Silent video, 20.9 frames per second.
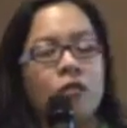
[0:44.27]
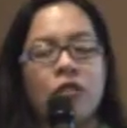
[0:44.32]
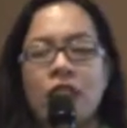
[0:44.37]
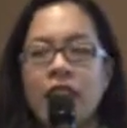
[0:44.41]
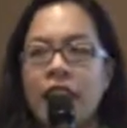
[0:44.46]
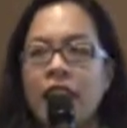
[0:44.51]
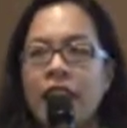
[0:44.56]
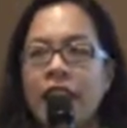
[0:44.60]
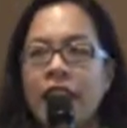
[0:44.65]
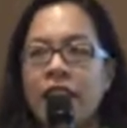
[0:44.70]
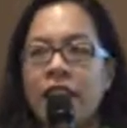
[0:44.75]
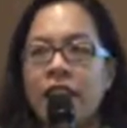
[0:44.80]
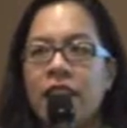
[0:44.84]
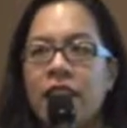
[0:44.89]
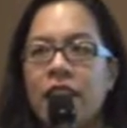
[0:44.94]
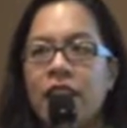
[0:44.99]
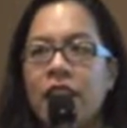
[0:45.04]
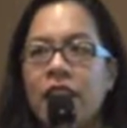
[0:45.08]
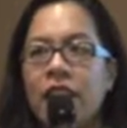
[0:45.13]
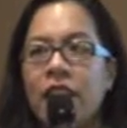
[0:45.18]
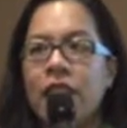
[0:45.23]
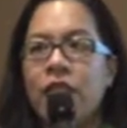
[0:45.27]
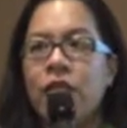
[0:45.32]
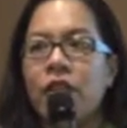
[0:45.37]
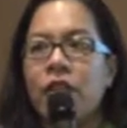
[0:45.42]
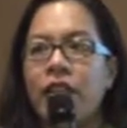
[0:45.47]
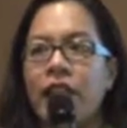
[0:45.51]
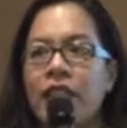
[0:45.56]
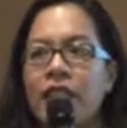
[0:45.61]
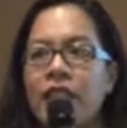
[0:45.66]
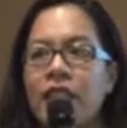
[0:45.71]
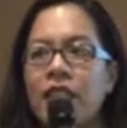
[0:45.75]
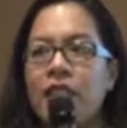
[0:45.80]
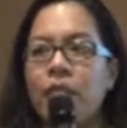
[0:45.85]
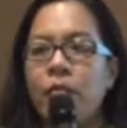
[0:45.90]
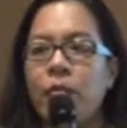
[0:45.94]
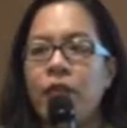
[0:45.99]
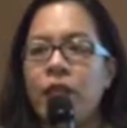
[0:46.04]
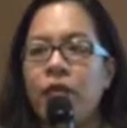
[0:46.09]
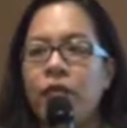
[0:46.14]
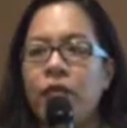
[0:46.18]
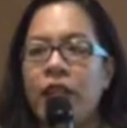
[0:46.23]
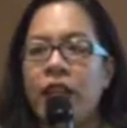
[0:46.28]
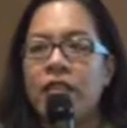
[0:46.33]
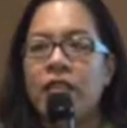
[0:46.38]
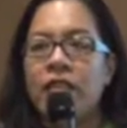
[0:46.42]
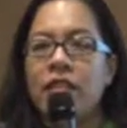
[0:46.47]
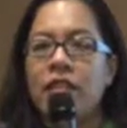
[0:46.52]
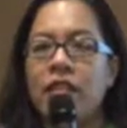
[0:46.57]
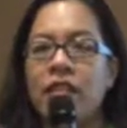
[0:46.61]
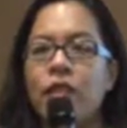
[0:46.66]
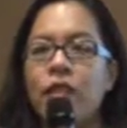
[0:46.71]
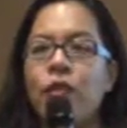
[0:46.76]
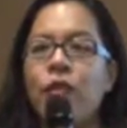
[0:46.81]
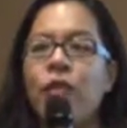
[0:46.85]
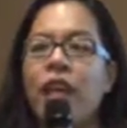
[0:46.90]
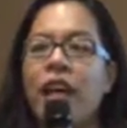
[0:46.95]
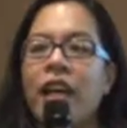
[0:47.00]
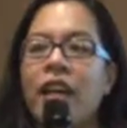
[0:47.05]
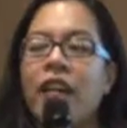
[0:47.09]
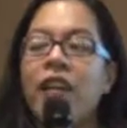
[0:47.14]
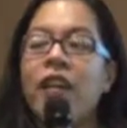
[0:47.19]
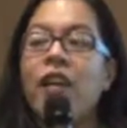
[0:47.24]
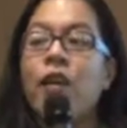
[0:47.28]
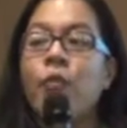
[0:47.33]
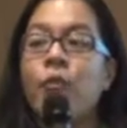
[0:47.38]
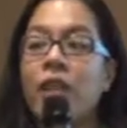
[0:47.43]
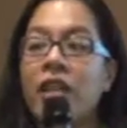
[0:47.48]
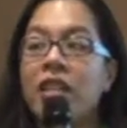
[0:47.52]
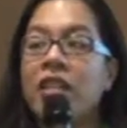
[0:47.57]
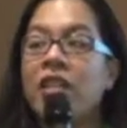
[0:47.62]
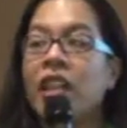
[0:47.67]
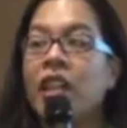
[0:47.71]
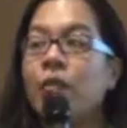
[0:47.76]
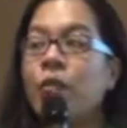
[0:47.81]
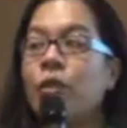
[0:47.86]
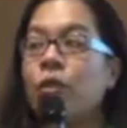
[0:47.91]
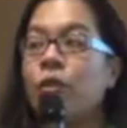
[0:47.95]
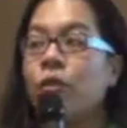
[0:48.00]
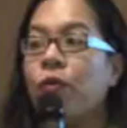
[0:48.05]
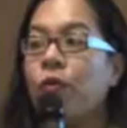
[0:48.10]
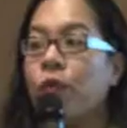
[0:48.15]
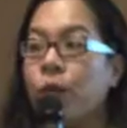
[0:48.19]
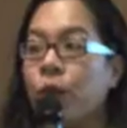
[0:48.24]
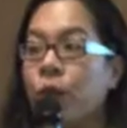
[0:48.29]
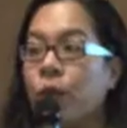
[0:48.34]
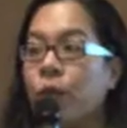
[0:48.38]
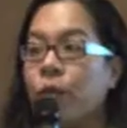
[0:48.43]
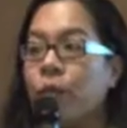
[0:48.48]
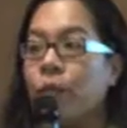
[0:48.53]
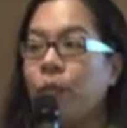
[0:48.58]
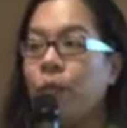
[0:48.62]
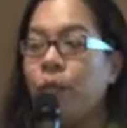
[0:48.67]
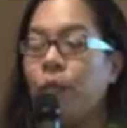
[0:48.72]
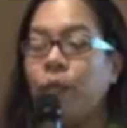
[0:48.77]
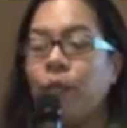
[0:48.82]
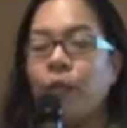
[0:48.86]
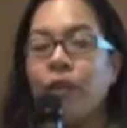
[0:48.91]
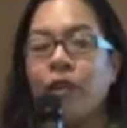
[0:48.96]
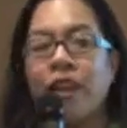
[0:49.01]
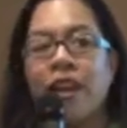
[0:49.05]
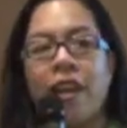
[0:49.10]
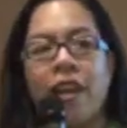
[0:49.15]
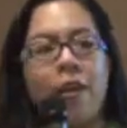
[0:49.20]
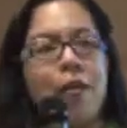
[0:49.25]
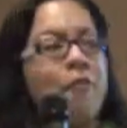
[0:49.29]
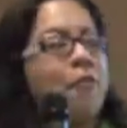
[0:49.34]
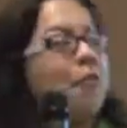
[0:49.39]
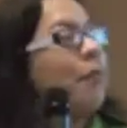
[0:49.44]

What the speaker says: tight, it relaxes the blood vessel so that blood is able to flow, okay?